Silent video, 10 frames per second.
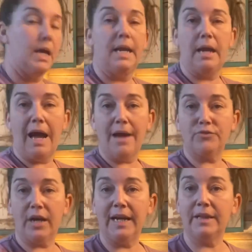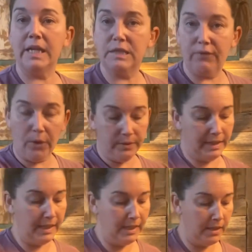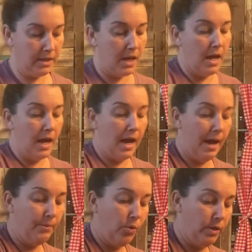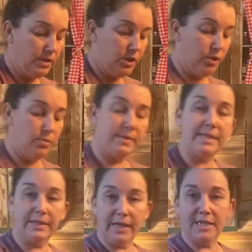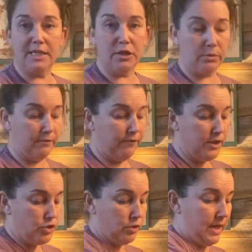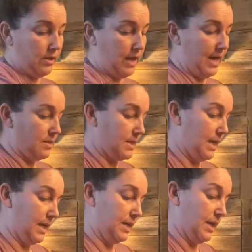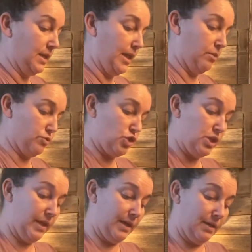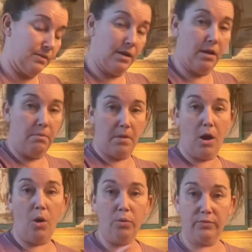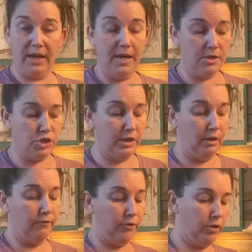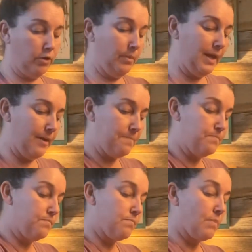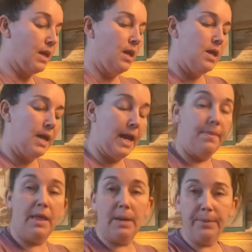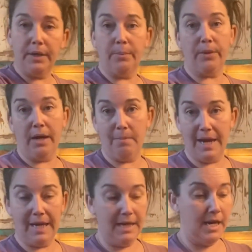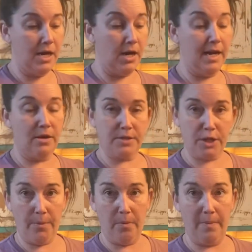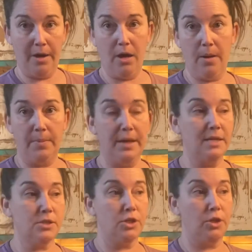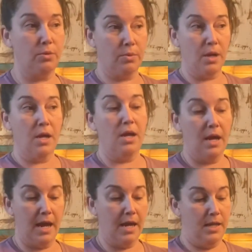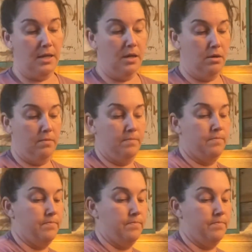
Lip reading: Now, after I get these folded in, I'm going to sit these in the refrigerator outside and let the whole thing chill for a little bit. And then I'm going to bring them back in here and I'll scoop them up into on